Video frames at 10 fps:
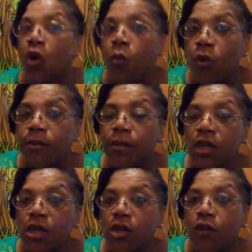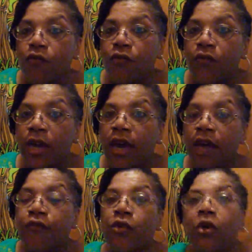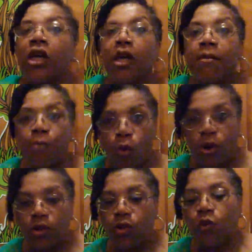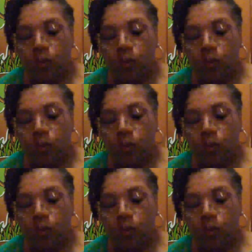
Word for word: don't want to be here for forever and bore you.